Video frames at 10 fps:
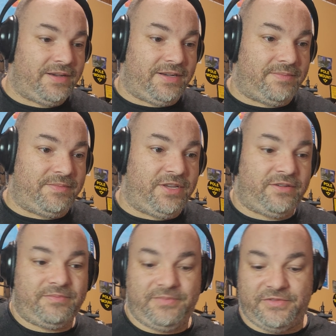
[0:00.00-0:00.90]

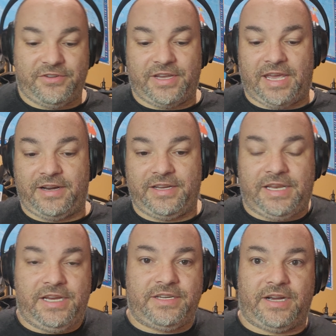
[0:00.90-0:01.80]
If you're in Canada,
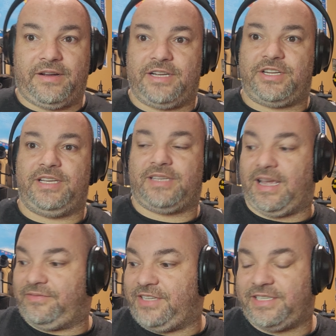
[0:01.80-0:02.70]
Canadian Tire actually has a
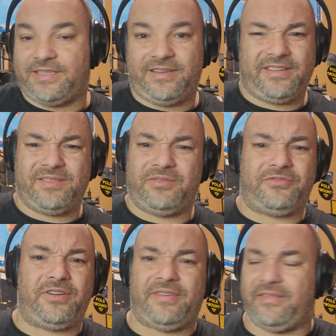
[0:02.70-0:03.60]
half decently, I think about
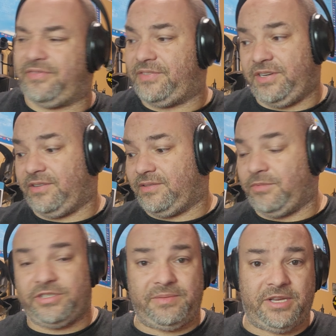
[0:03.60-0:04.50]
$45 or $50
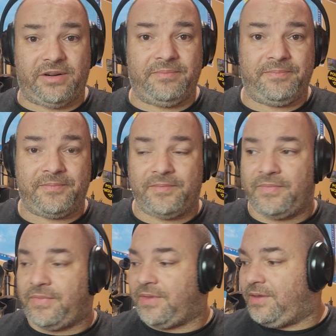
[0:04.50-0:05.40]
multimeter.
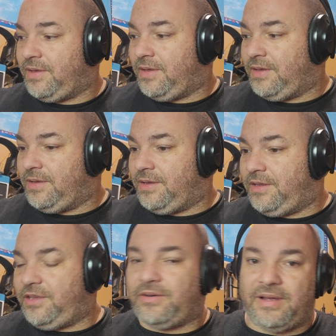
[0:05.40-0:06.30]

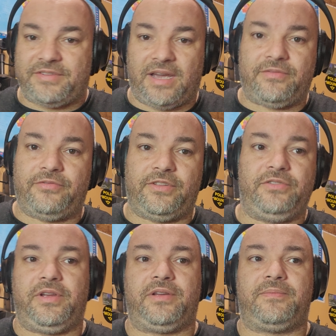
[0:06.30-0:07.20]
You don't have to have a
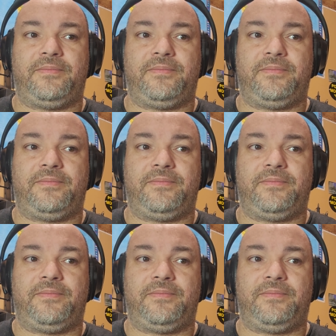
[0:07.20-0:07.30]
fluke.